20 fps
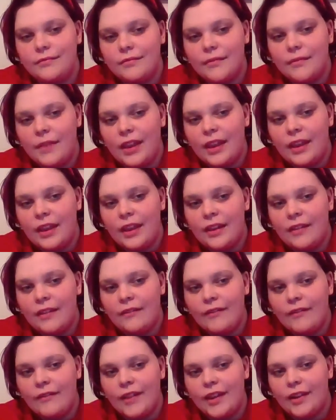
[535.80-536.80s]

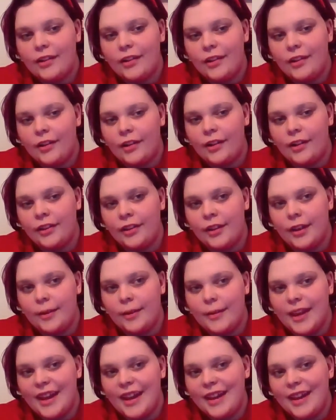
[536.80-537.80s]
Even on the
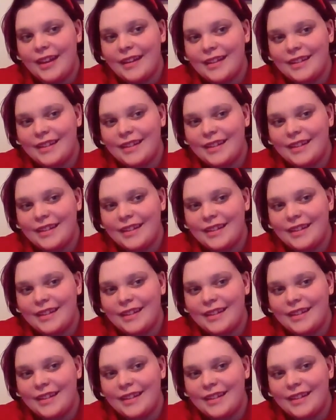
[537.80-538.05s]
back.